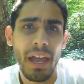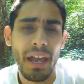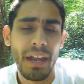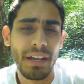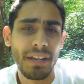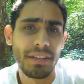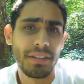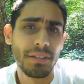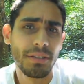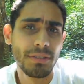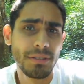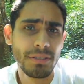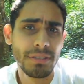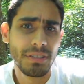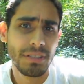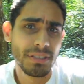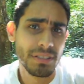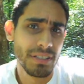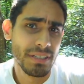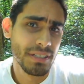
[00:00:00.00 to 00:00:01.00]
and he
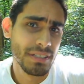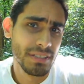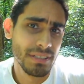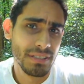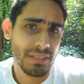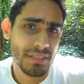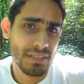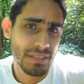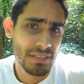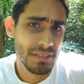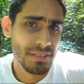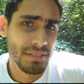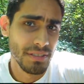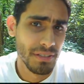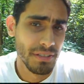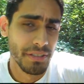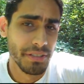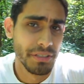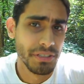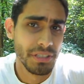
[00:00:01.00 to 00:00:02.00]
usually does these
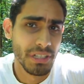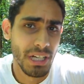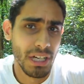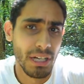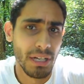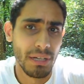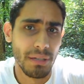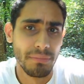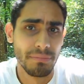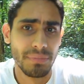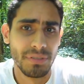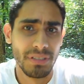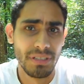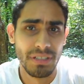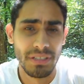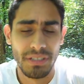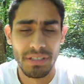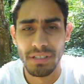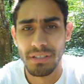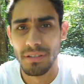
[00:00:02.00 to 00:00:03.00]
certain jobs,
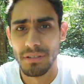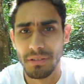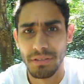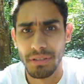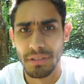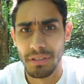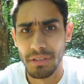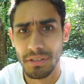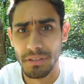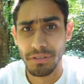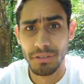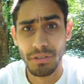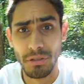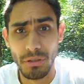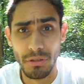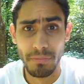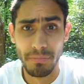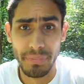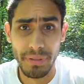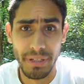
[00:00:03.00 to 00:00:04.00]
you know, in a
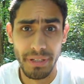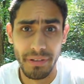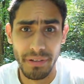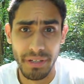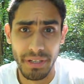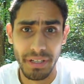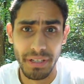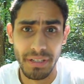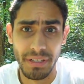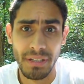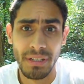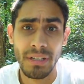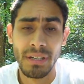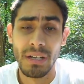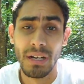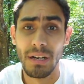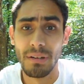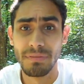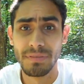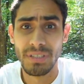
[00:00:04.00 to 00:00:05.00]
short period
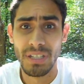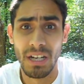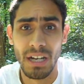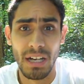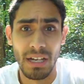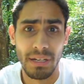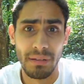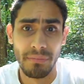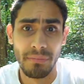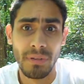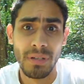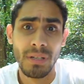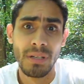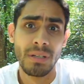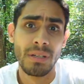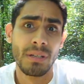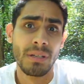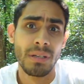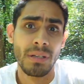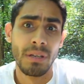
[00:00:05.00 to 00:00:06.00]
of time,
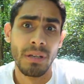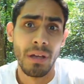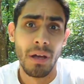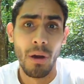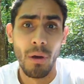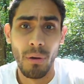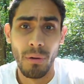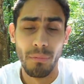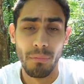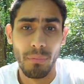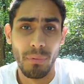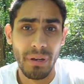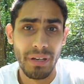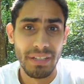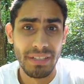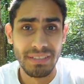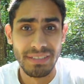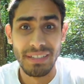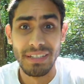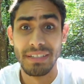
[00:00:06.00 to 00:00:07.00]
or when
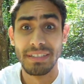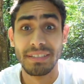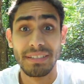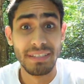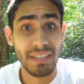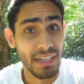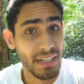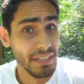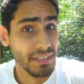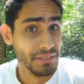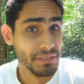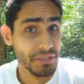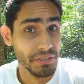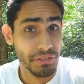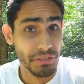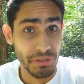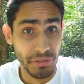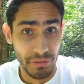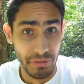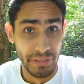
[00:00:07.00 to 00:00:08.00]
he's assigned to
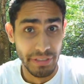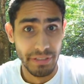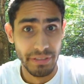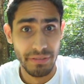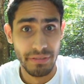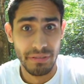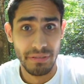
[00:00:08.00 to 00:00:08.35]
do it.